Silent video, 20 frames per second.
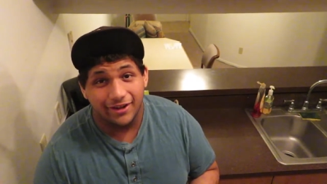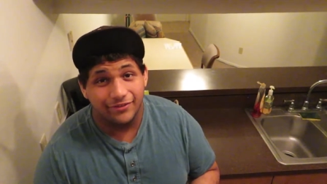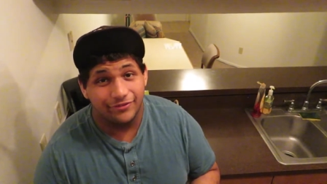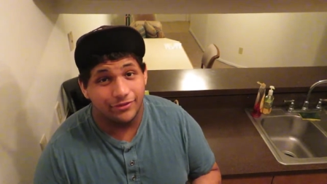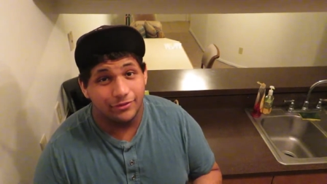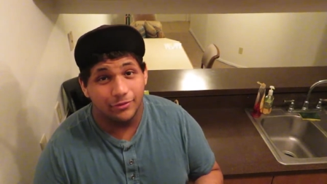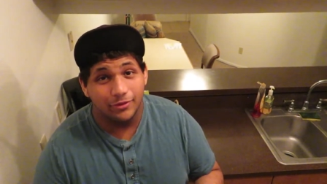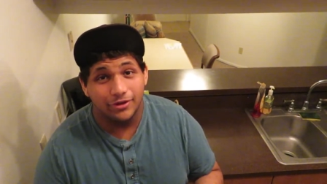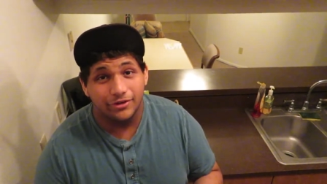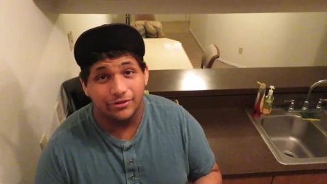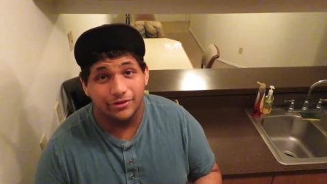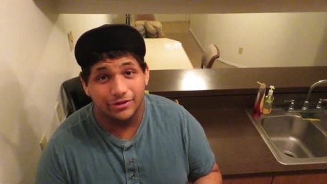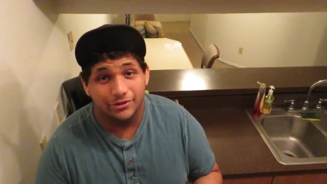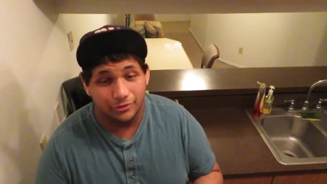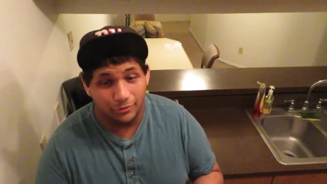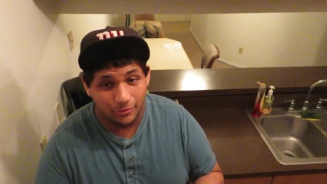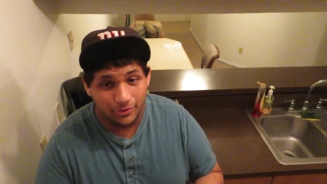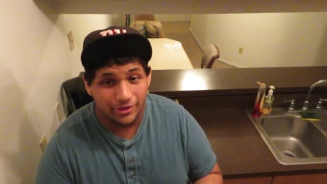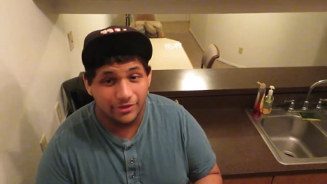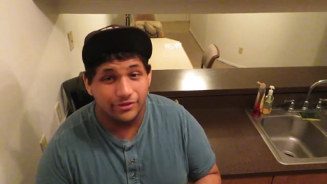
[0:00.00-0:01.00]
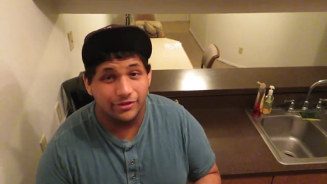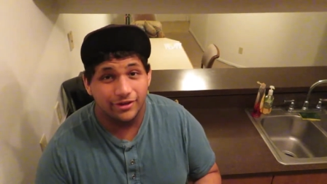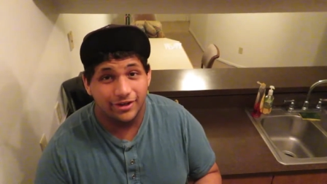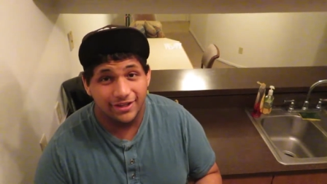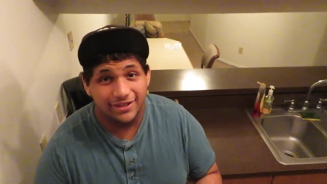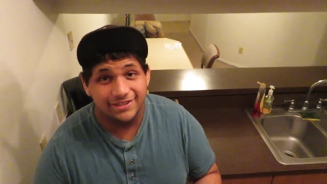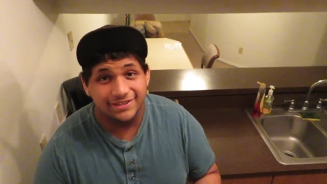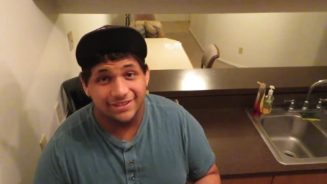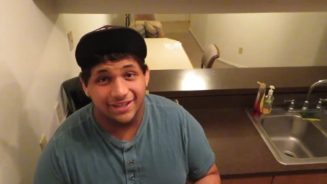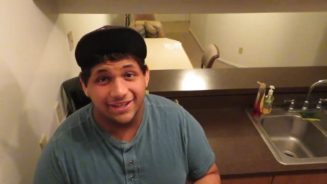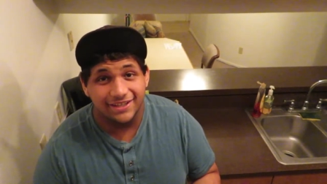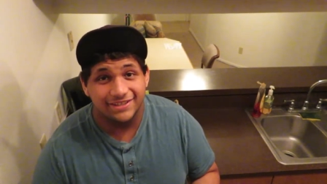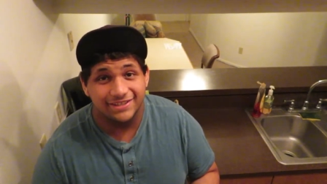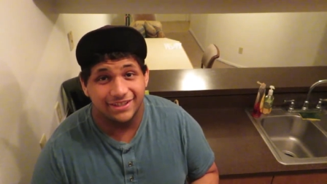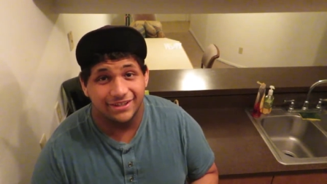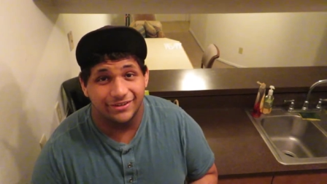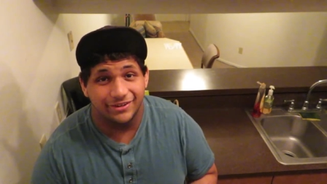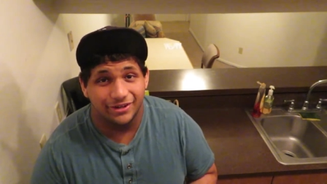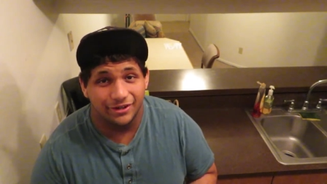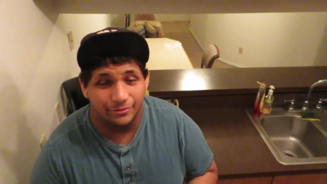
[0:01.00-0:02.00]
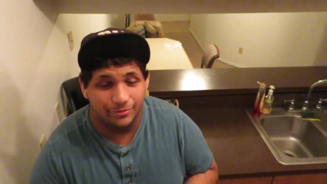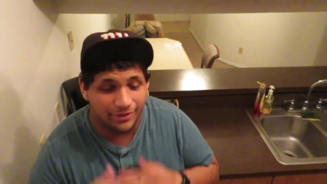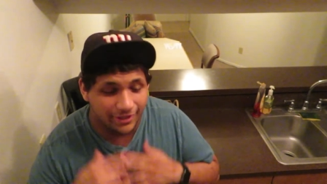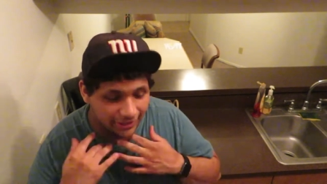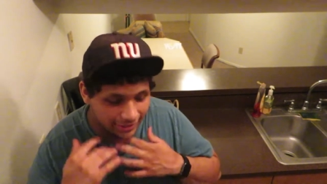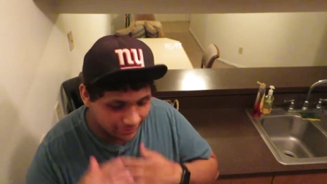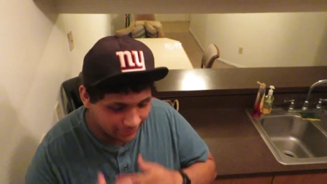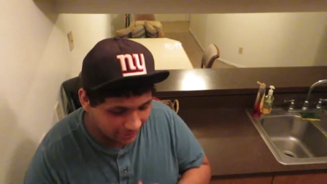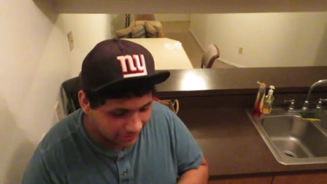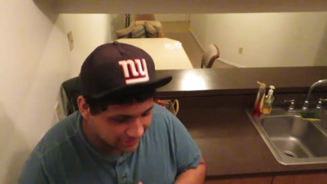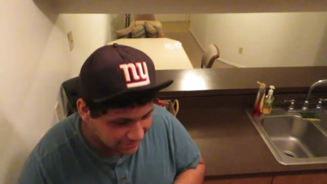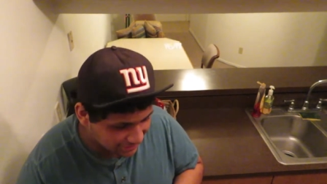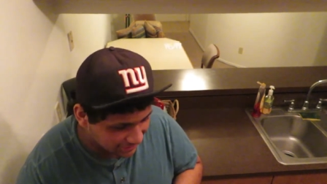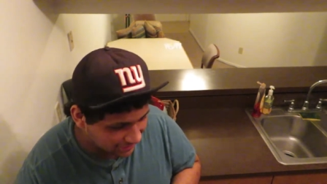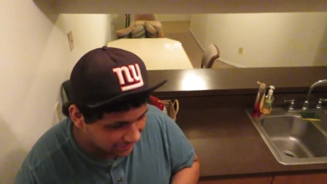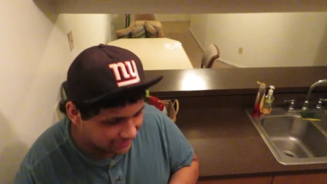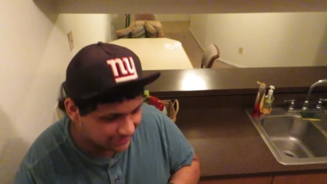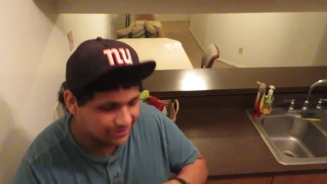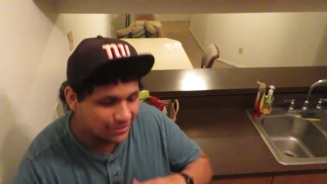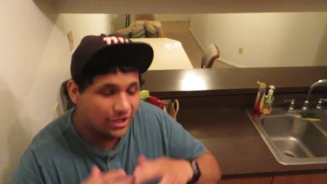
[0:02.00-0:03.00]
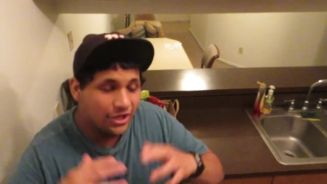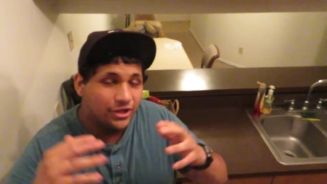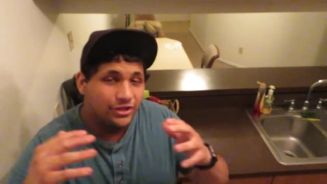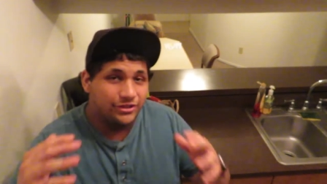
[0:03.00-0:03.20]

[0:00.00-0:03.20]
if you're wondering the weather is nice down here but anyways guys